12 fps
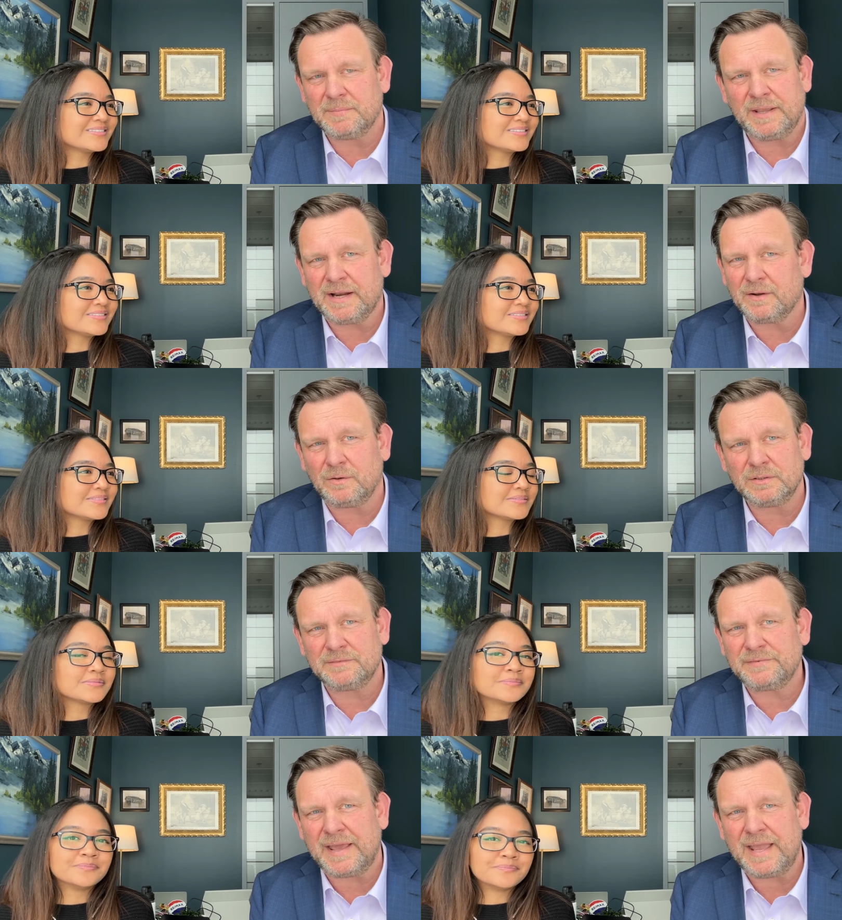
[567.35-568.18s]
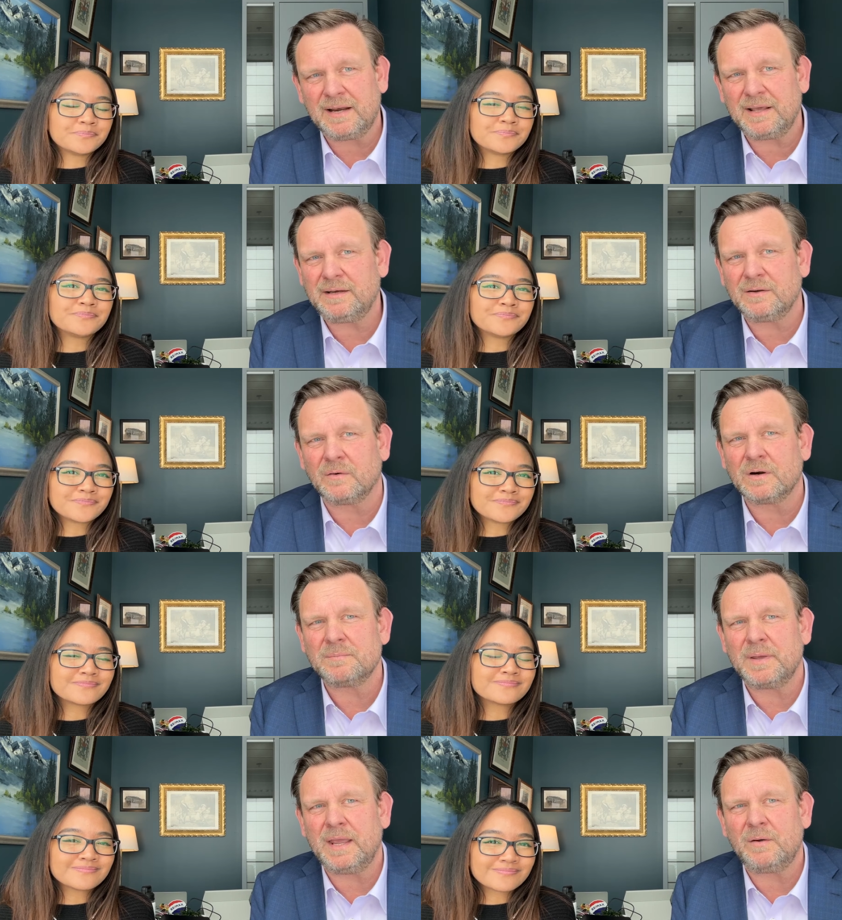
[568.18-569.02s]
Speaker 1: get a hold of Caitlin
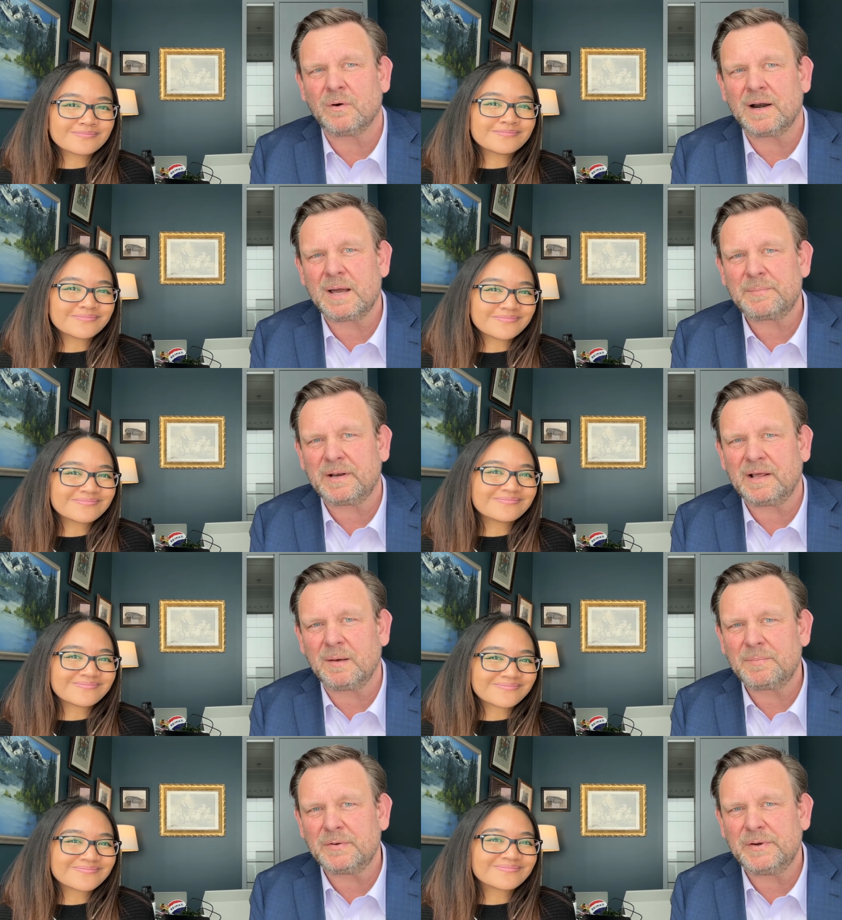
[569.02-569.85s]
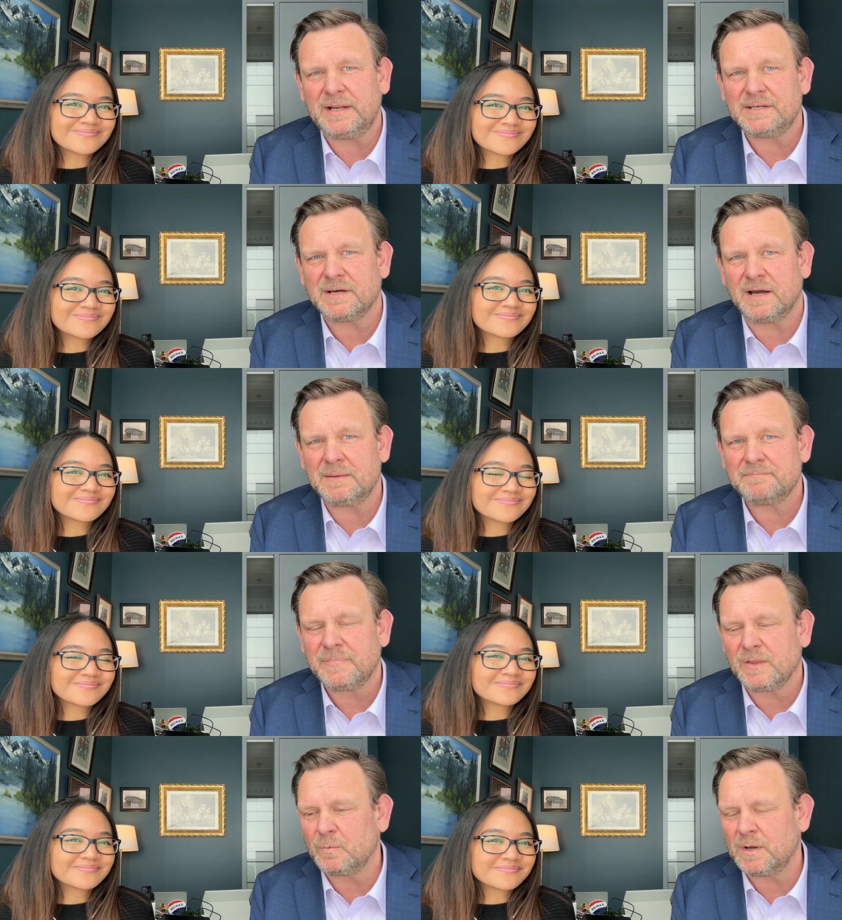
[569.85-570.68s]
or me. We're happy to help you
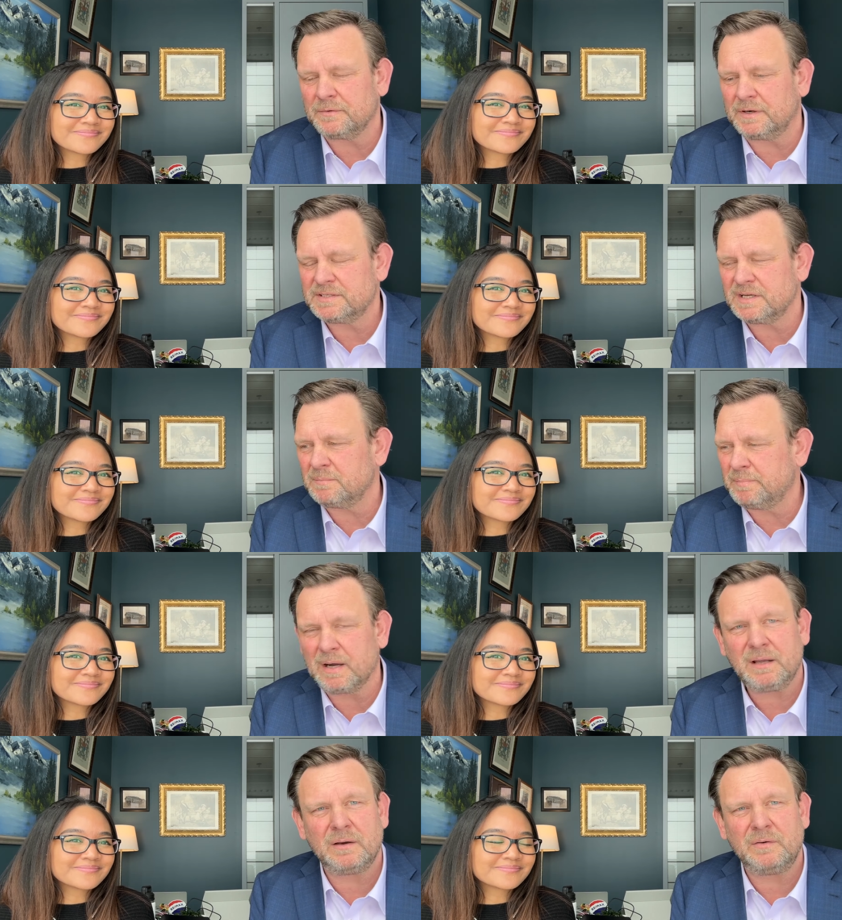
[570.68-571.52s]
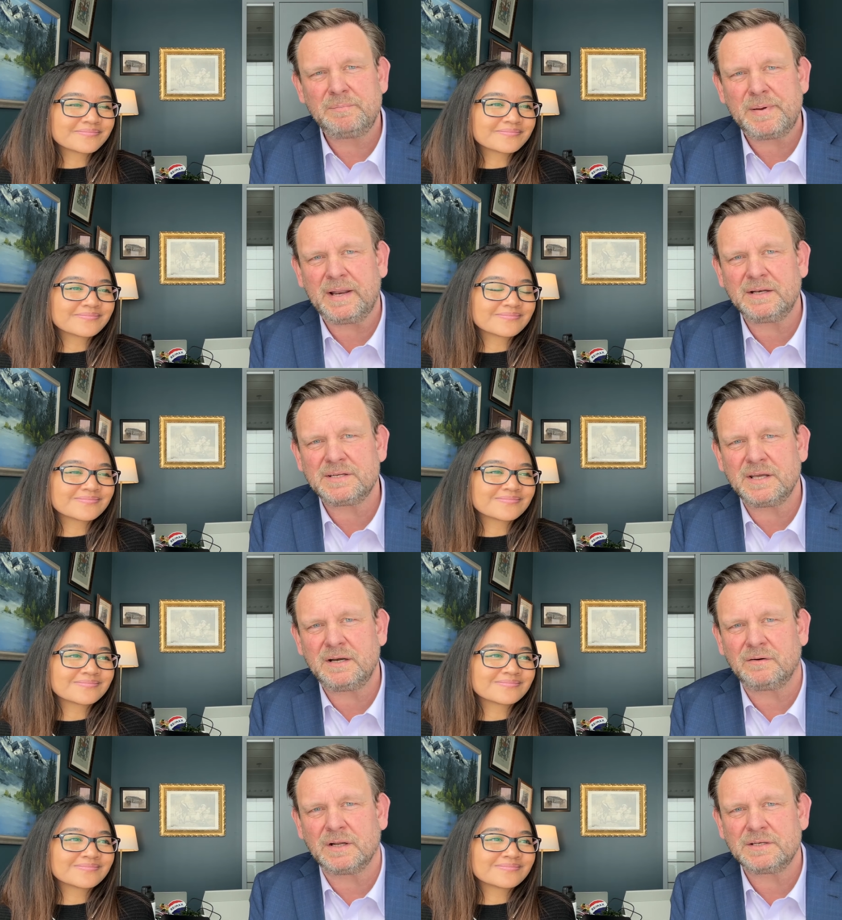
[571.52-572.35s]
anytime, whether it's a bungalow in
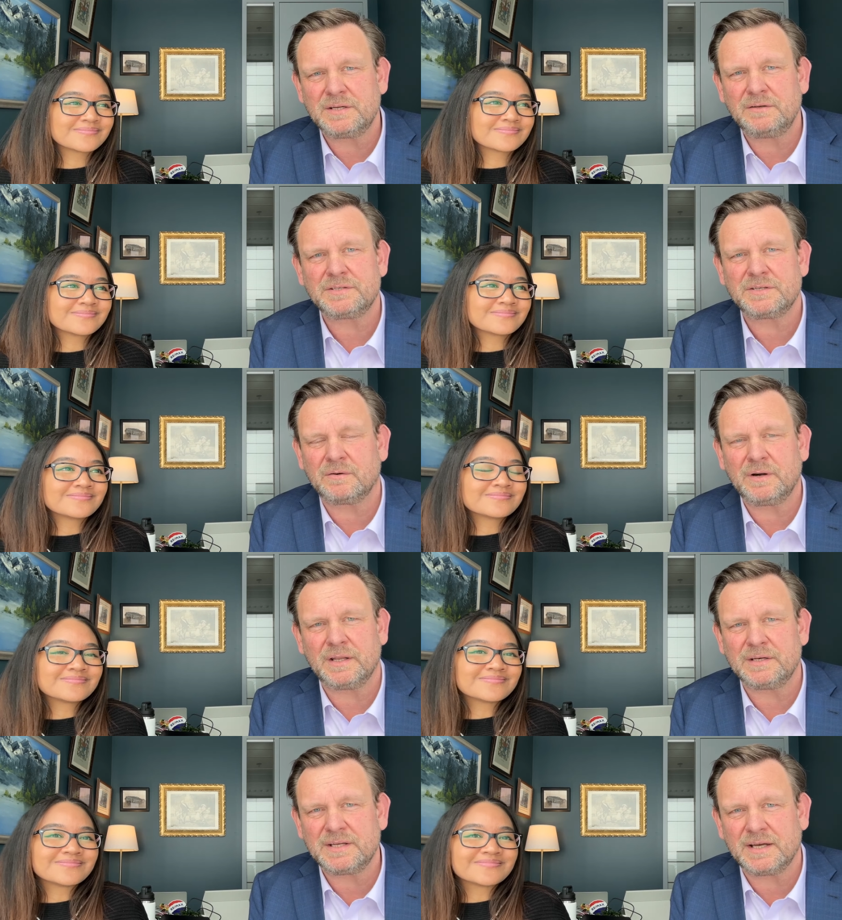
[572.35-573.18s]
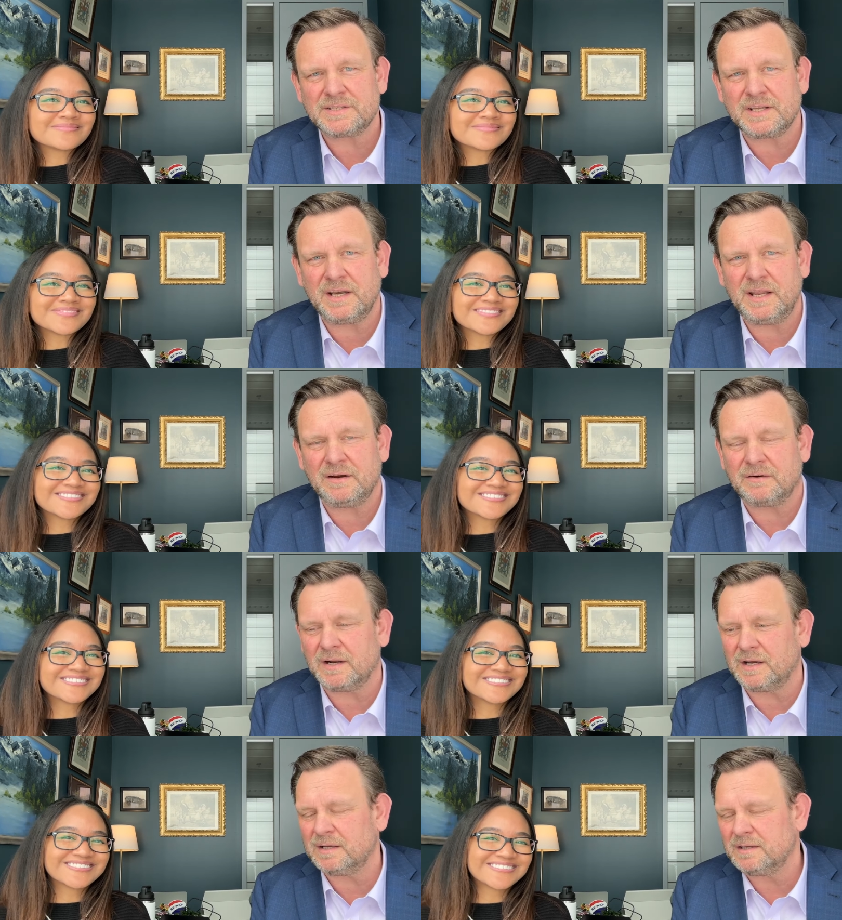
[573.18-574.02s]
Beddington or a two-story in Tuscany
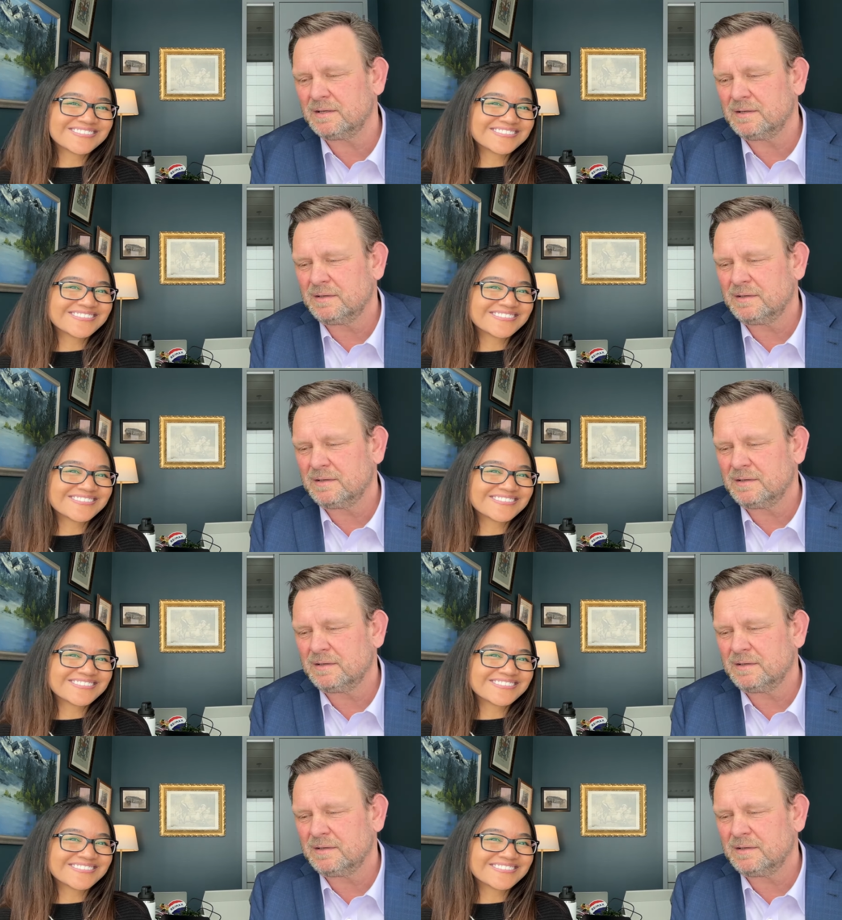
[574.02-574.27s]
or a